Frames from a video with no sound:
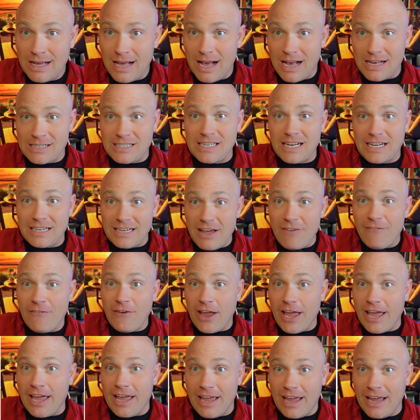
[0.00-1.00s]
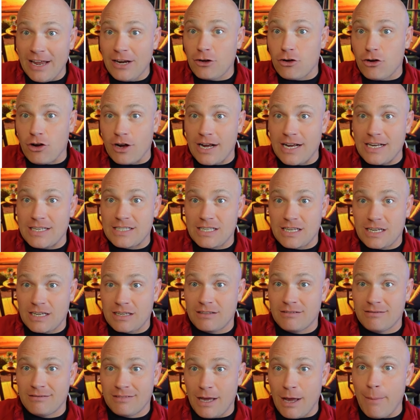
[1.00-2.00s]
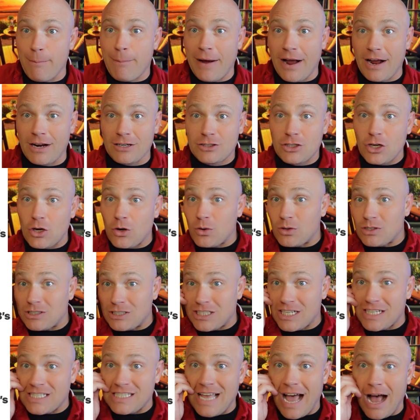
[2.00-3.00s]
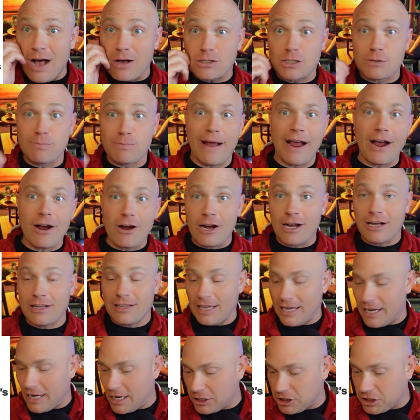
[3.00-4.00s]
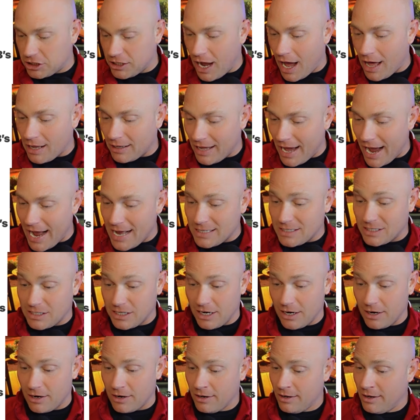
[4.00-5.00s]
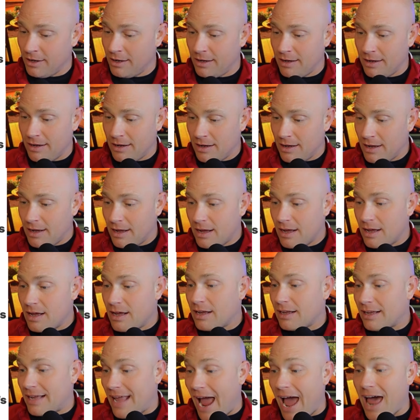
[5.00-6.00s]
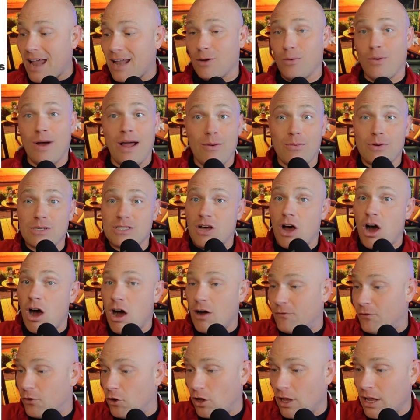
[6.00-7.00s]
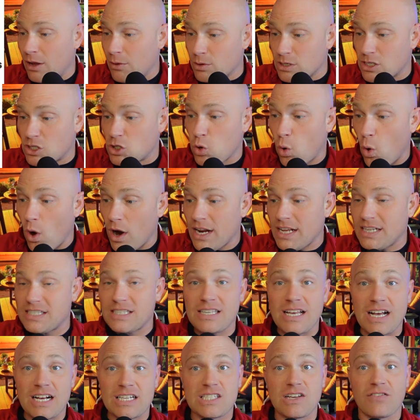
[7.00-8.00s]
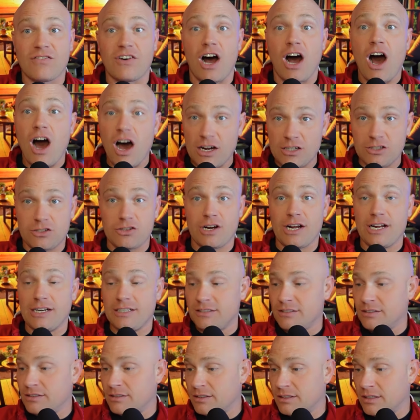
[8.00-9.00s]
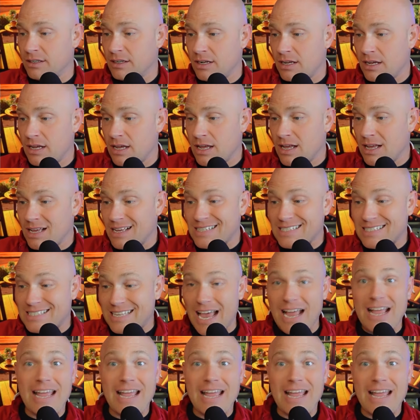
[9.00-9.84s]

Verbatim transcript: a significant increase compared to just how sparingly he shot last year. Galloway was awful. He was 26 of 100. Say